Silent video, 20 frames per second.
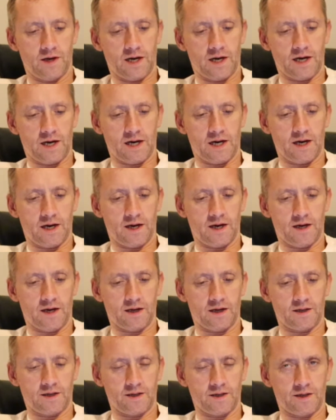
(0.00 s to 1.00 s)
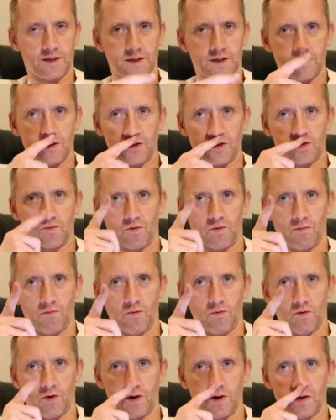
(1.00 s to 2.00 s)
And there's one
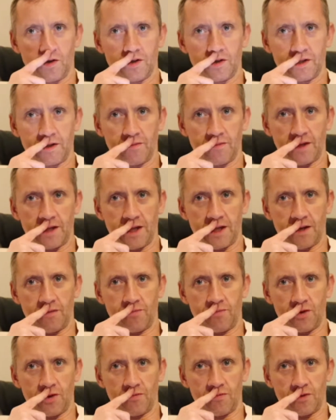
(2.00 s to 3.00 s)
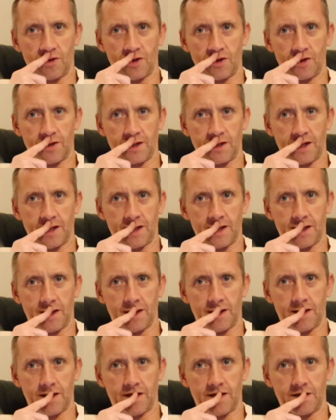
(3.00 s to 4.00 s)
more, Samuelia, Bluebird
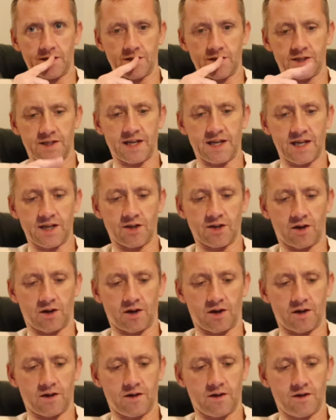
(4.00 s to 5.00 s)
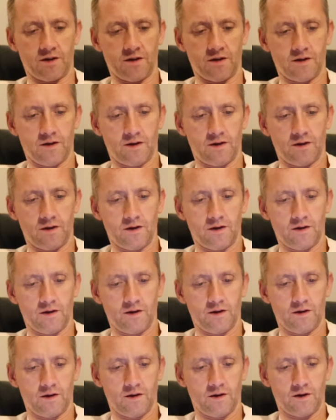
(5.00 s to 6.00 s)
and D Tucker
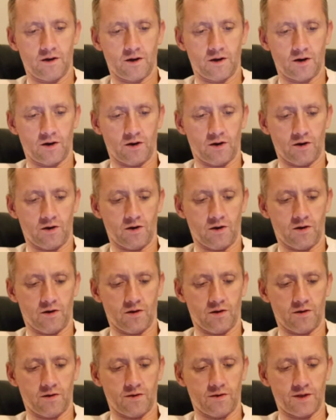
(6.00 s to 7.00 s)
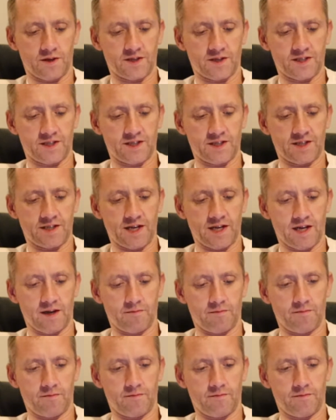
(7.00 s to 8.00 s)
are all the
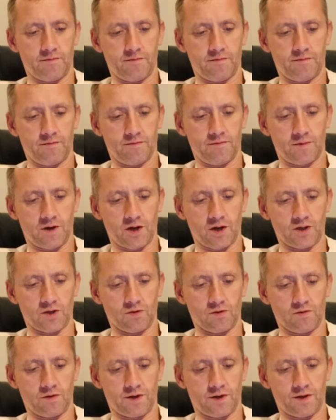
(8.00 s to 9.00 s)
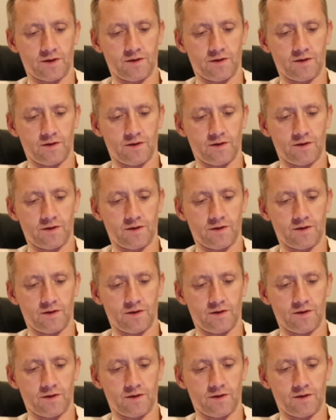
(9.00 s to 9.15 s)
same household.